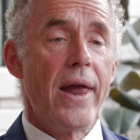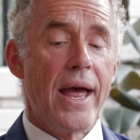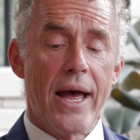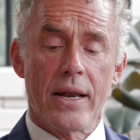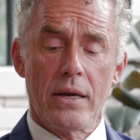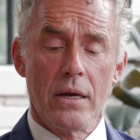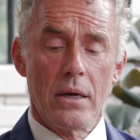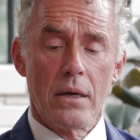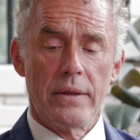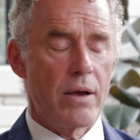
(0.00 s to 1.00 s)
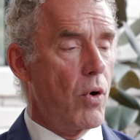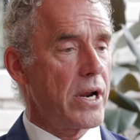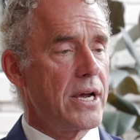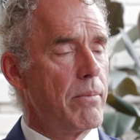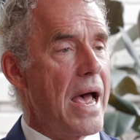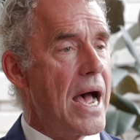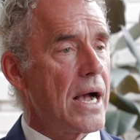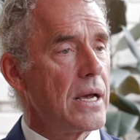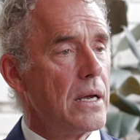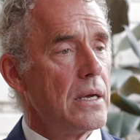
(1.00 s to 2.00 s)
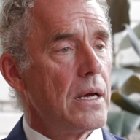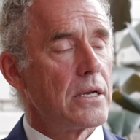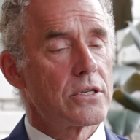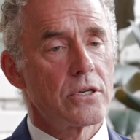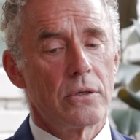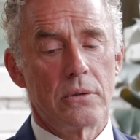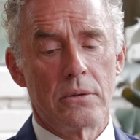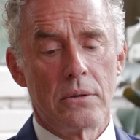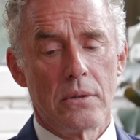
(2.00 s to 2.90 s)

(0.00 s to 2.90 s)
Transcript: and they want to come back and so